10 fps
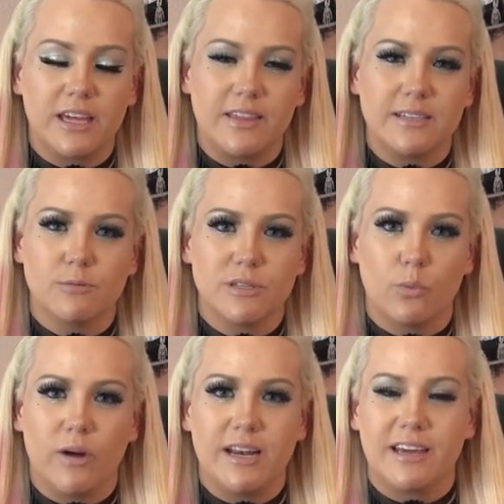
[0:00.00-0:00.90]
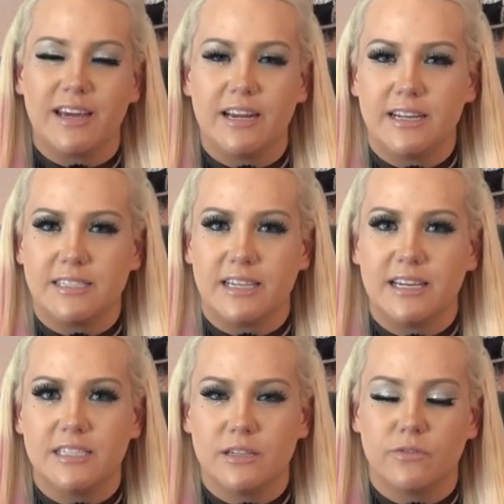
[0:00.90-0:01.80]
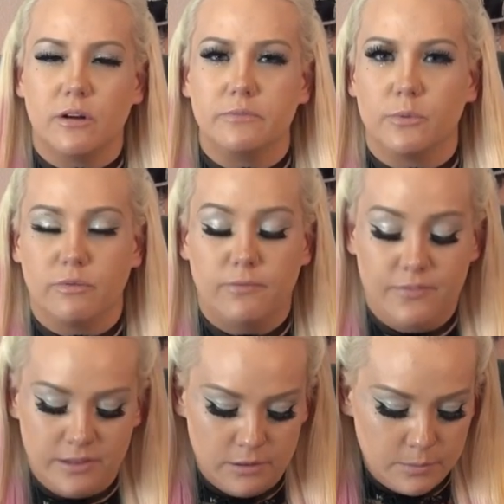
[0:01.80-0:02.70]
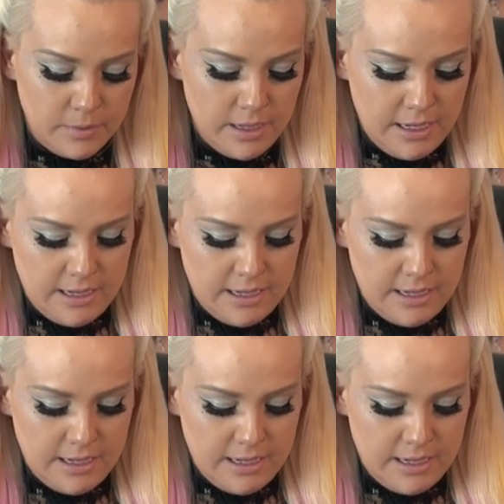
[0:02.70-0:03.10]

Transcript: like this was a way to get his kids involved with film.